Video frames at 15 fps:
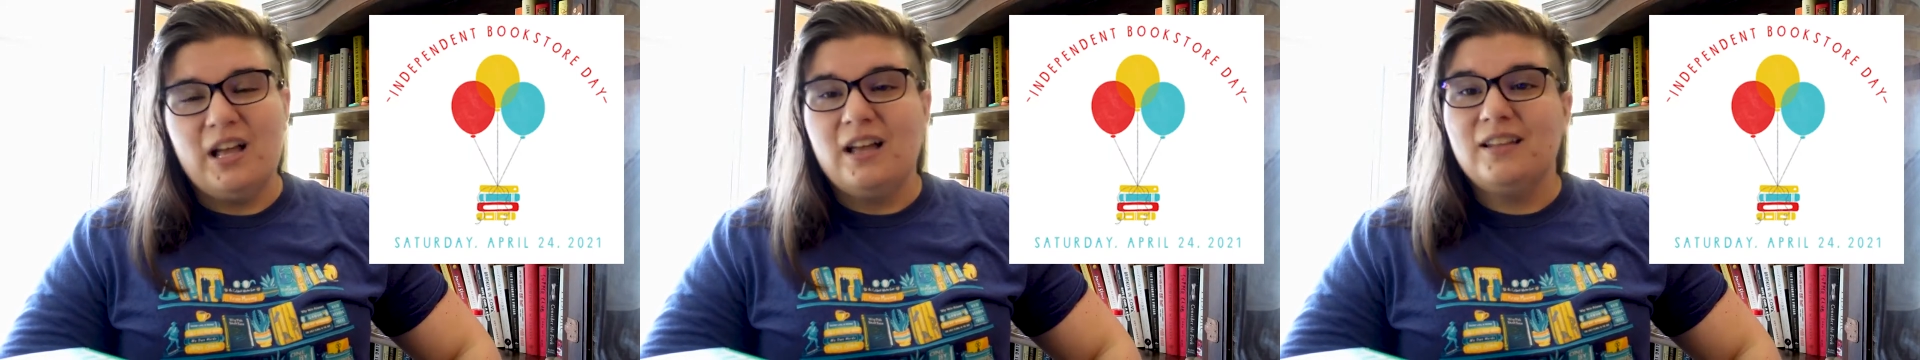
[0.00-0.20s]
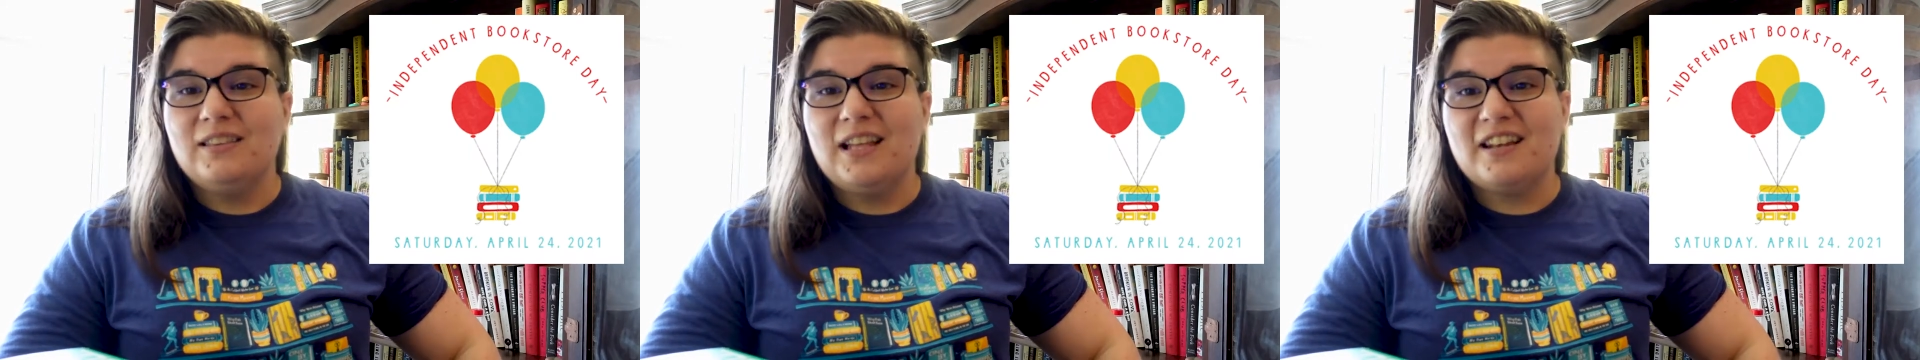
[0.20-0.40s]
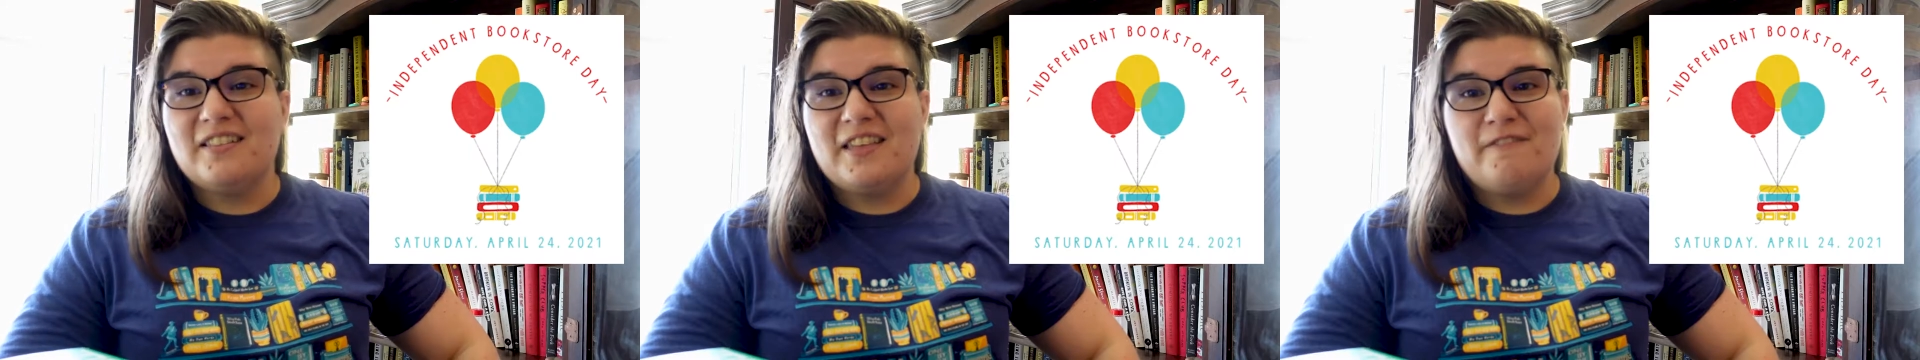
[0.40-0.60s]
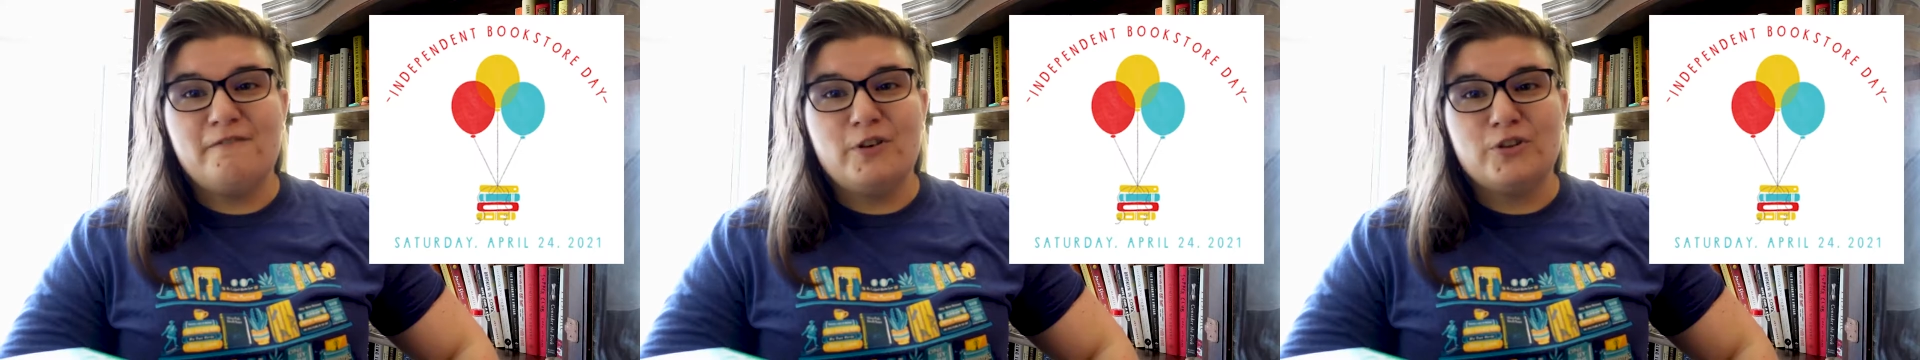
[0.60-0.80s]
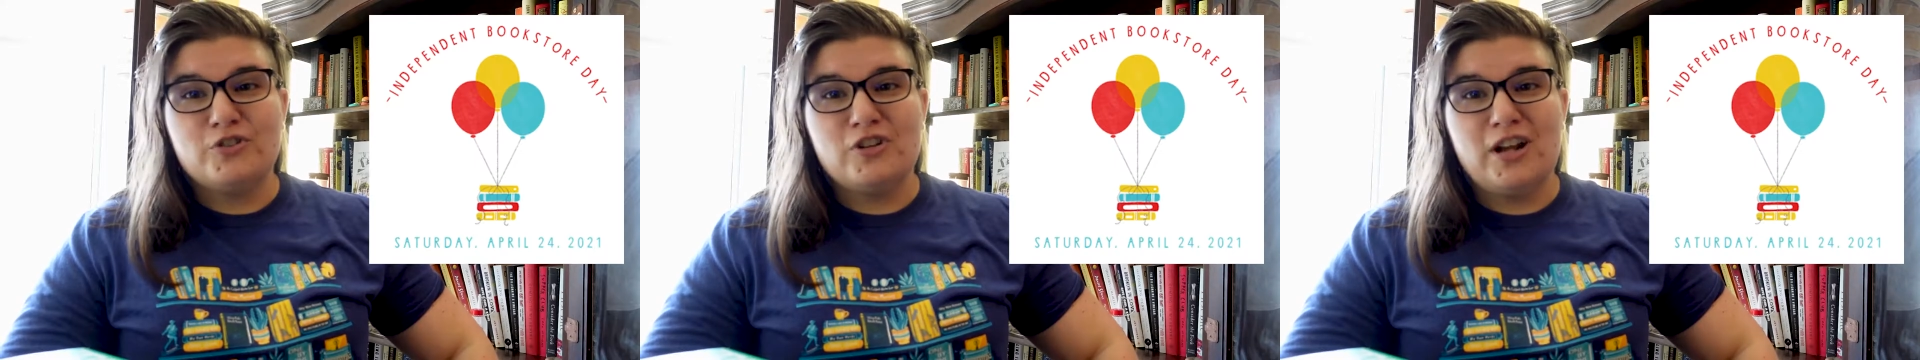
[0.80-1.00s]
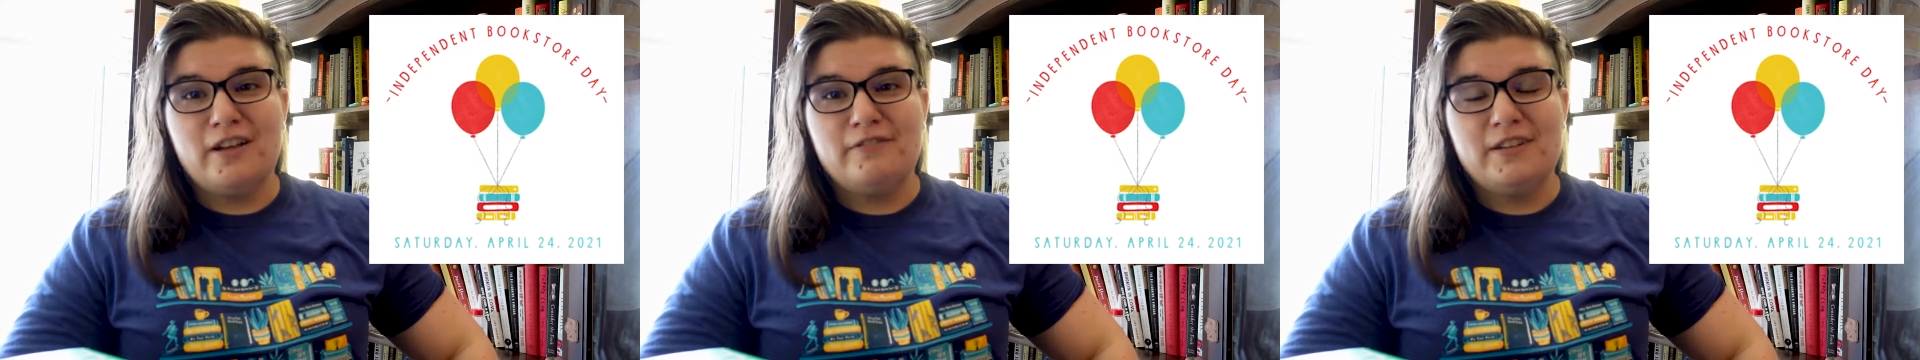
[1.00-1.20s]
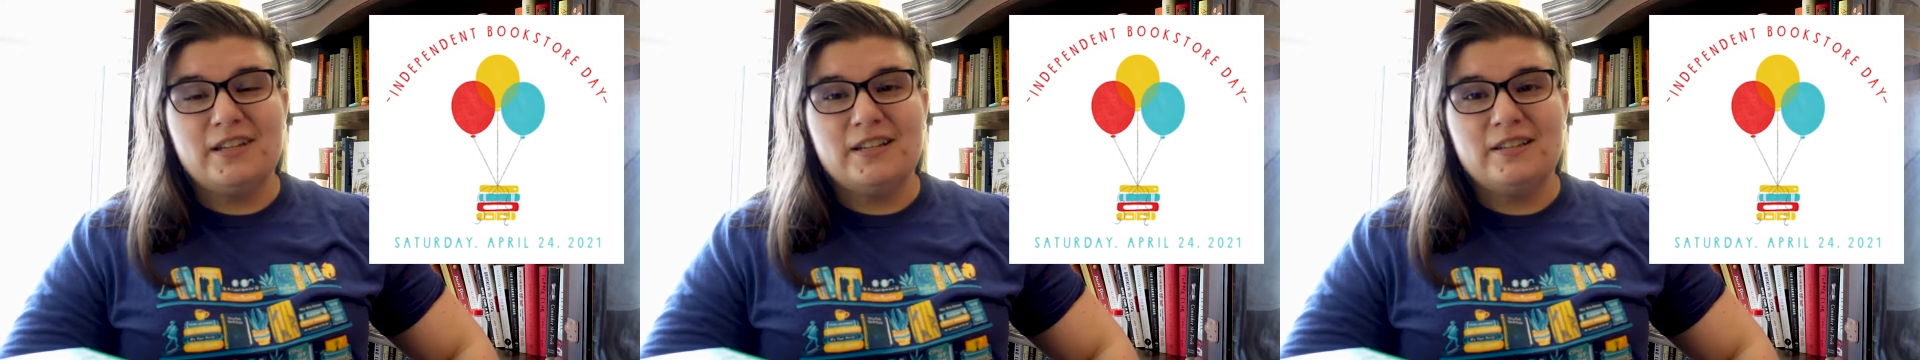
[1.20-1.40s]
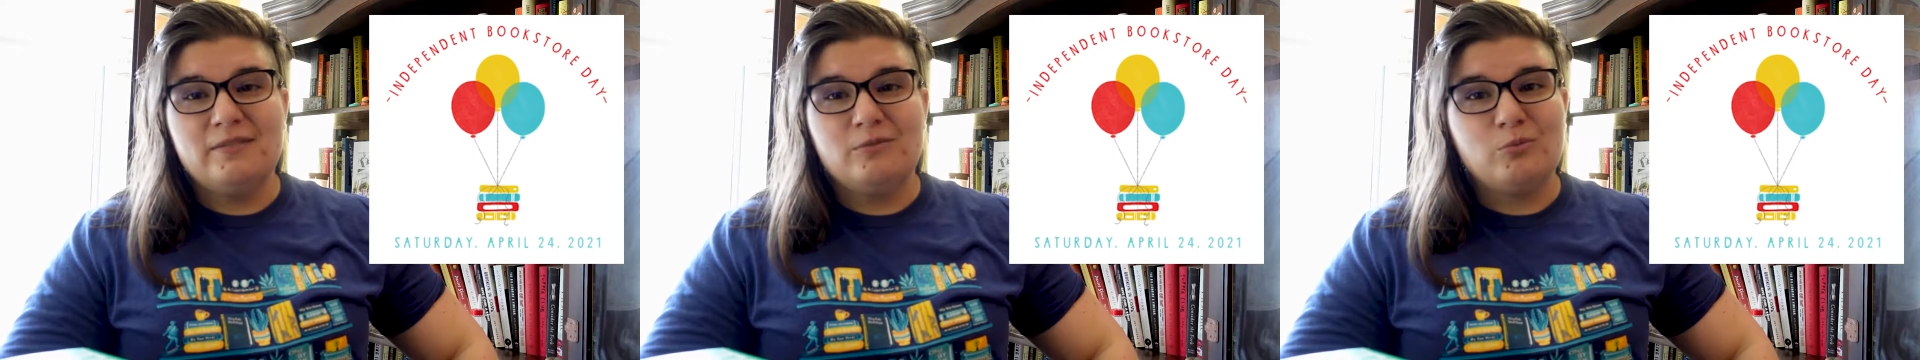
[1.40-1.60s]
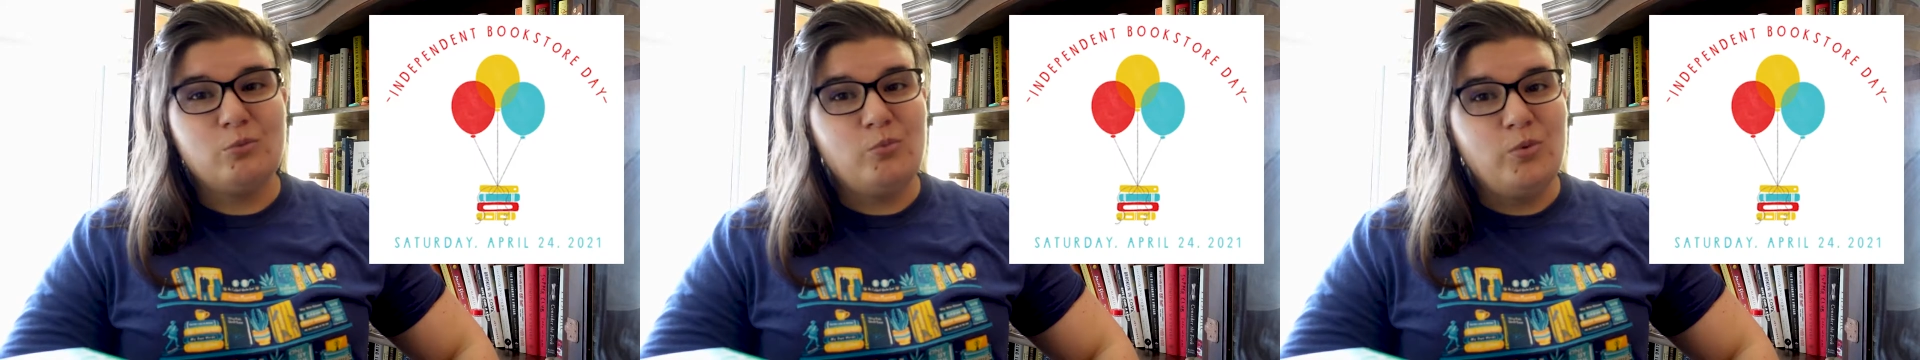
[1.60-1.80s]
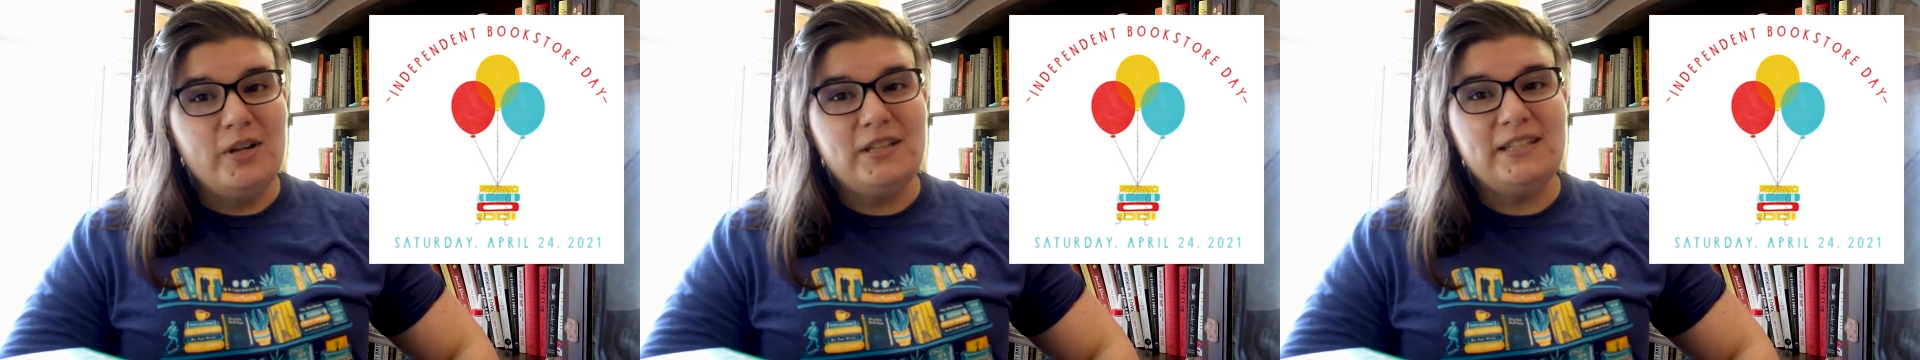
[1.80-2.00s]
A lot of that foot traffic
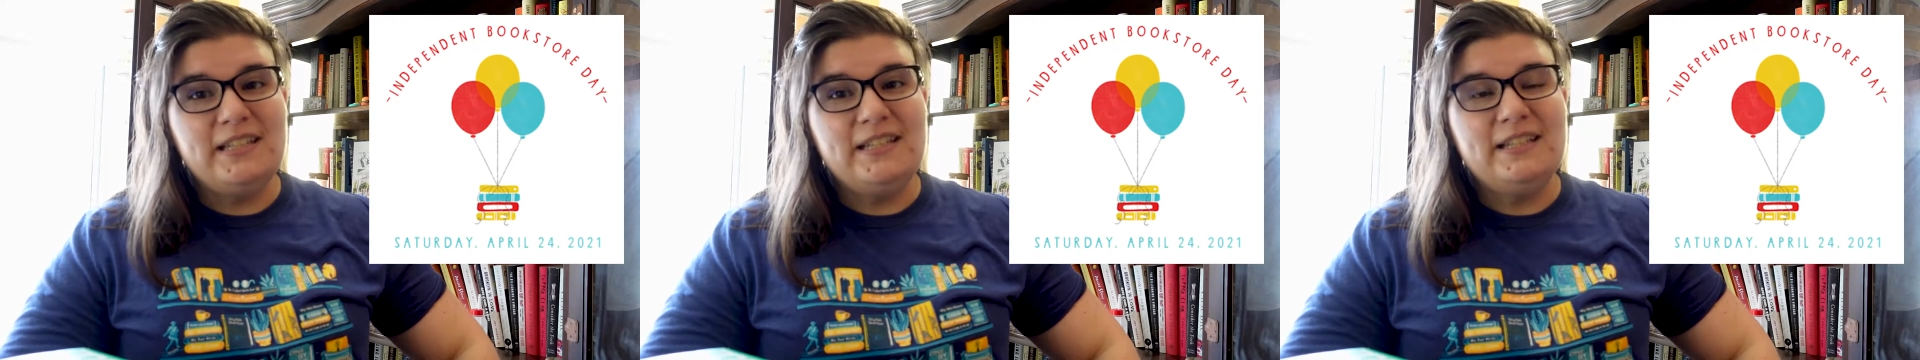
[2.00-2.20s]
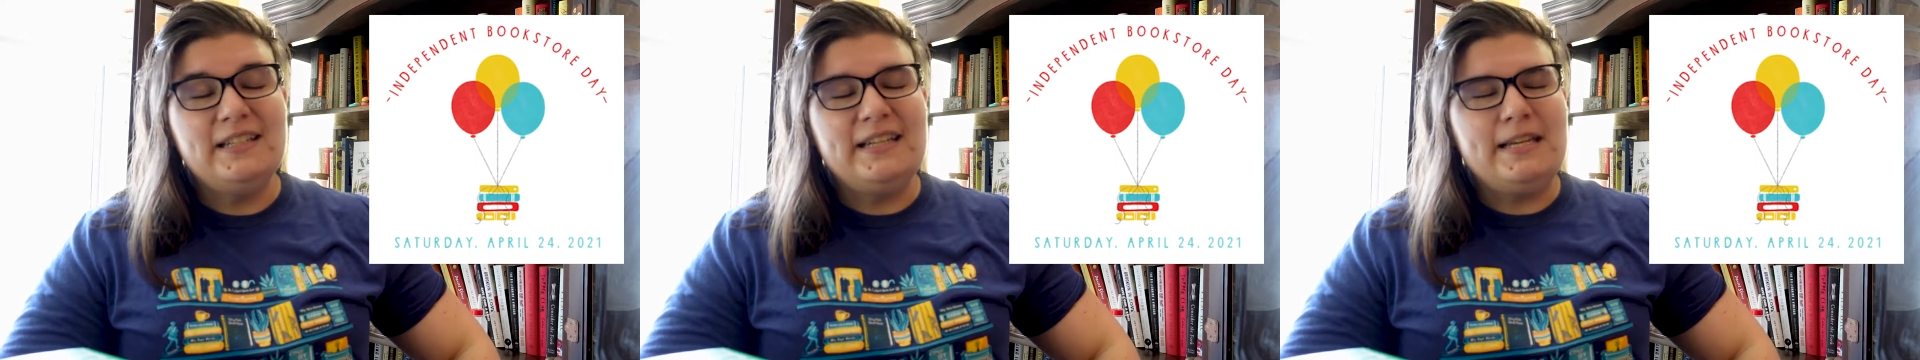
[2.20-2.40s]
really